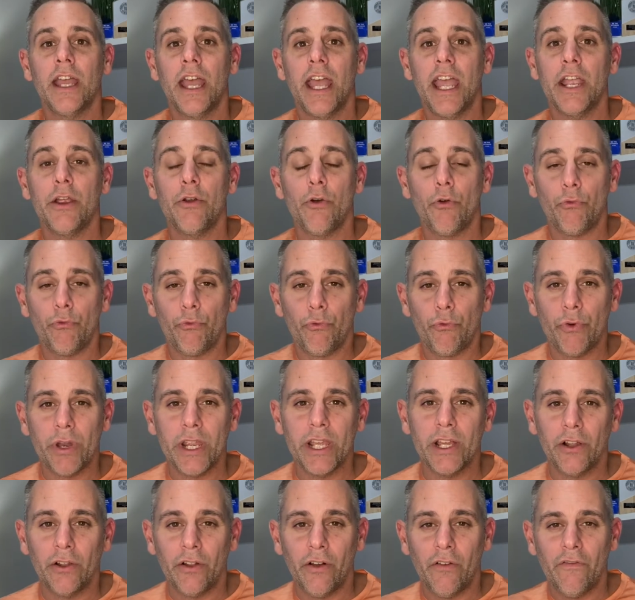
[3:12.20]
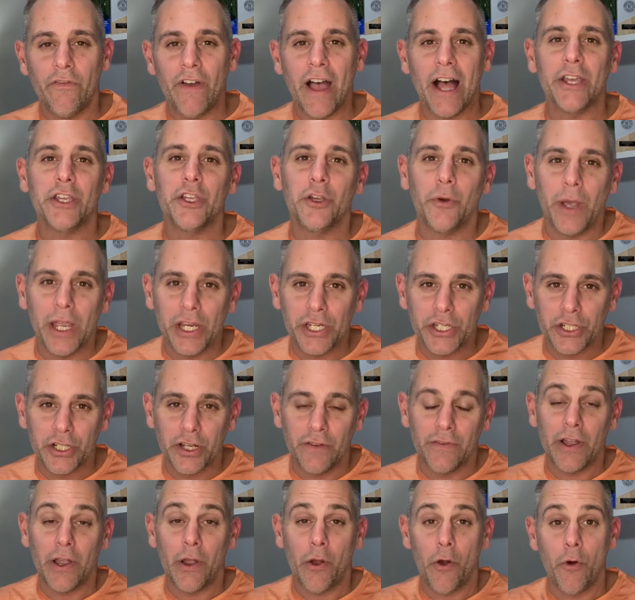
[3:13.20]
A real valuation
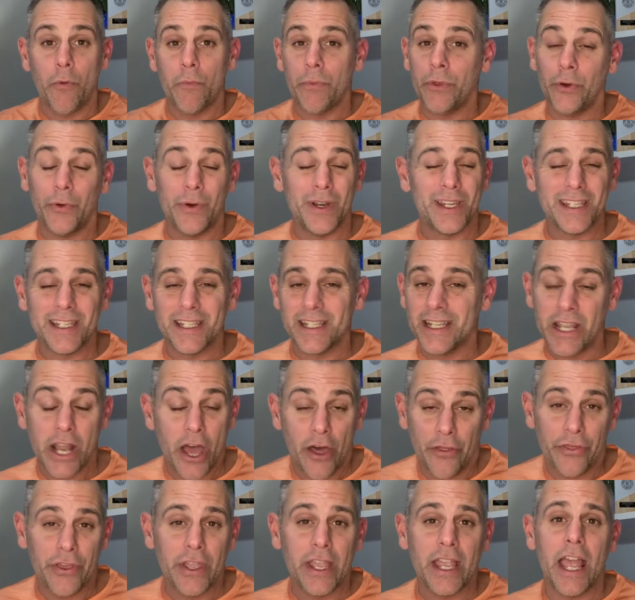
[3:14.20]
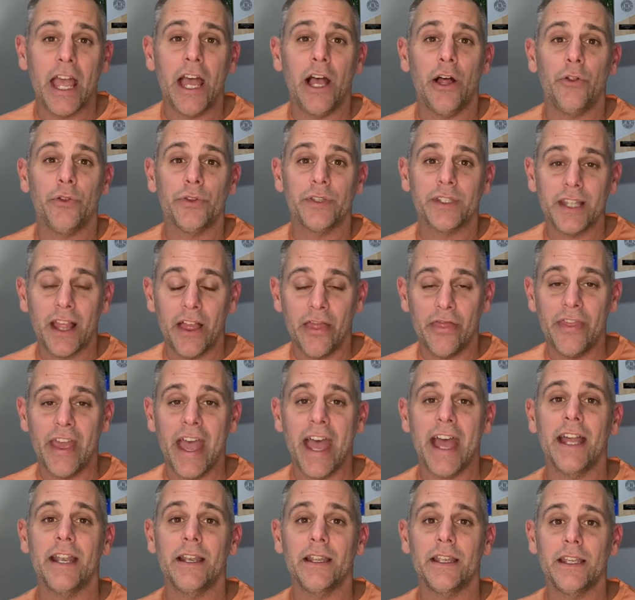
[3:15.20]
of a home. There is nothing else
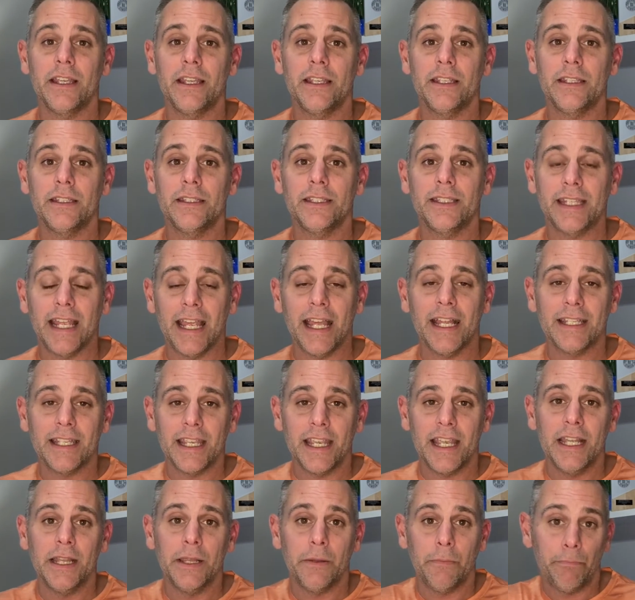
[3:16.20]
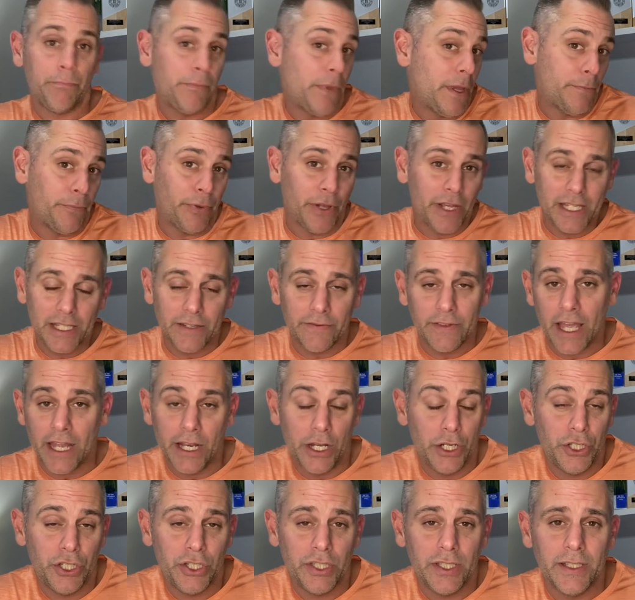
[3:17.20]
that stands in in place of that.
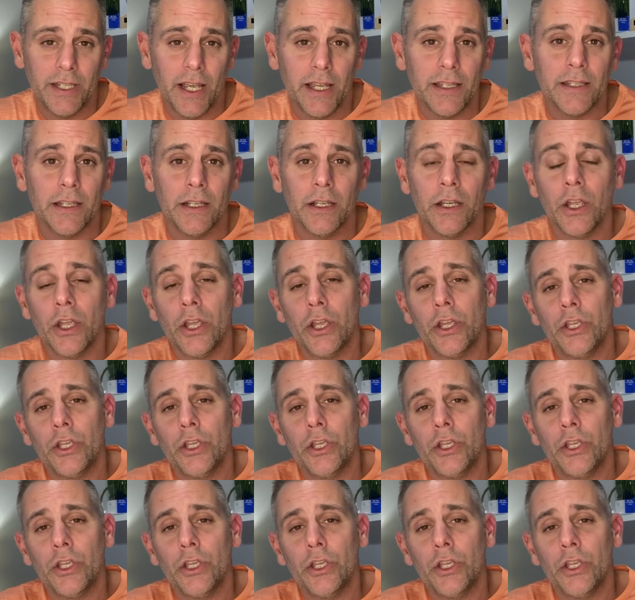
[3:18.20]
It just doesn't.